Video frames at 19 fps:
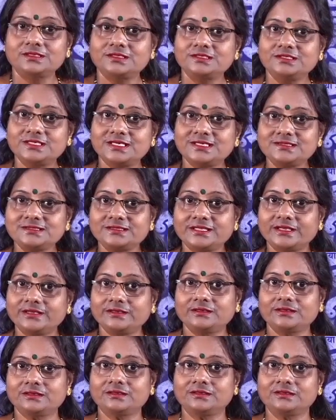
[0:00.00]
just think,
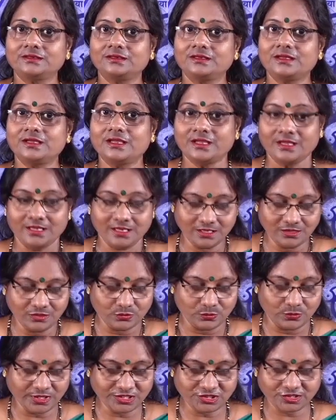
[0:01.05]
in
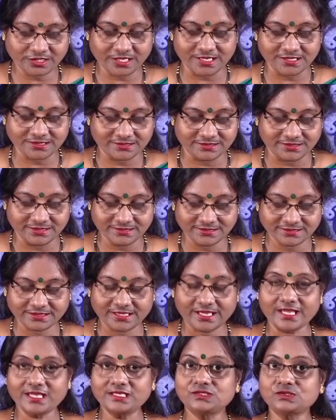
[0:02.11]
which case, this
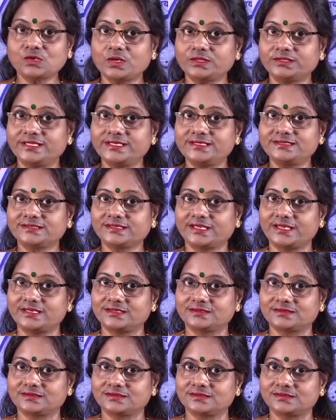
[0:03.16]
case or this
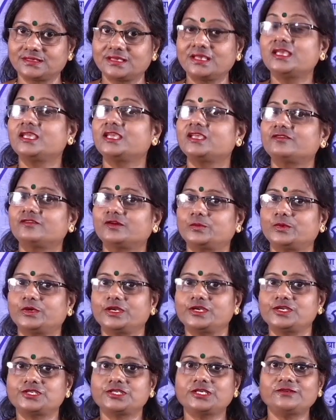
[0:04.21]
case,
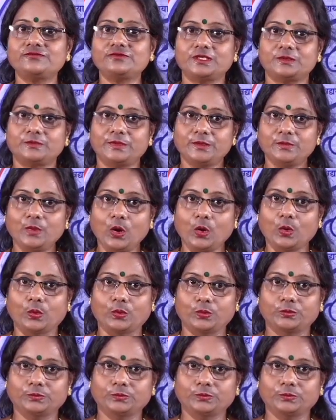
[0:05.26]
evaporation will be more.